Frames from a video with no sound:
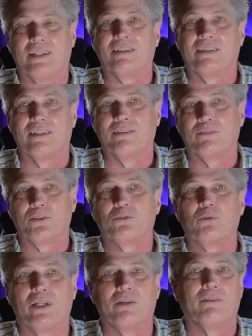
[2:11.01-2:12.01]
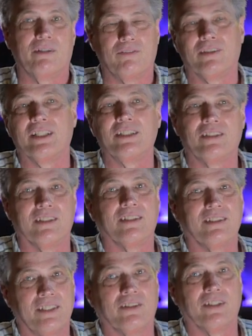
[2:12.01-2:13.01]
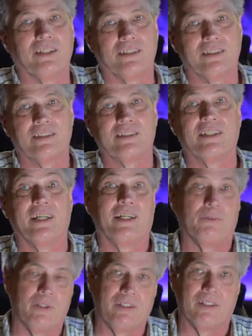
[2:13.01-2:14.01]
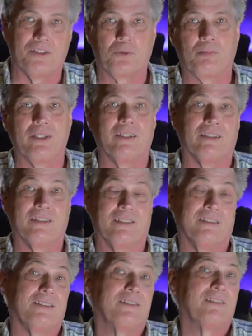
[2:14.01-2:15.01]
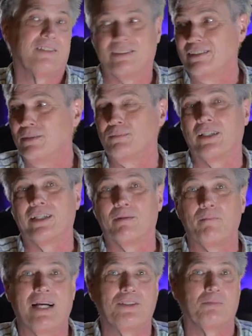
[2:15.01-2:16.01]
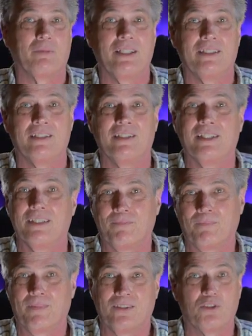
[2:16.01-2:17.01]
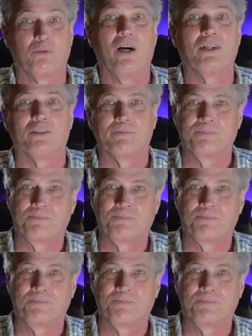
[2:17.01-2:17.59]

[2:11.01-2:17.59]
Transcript: It was quite a revelation hearing this today with our speakers, and it seems like a match made in Toronto.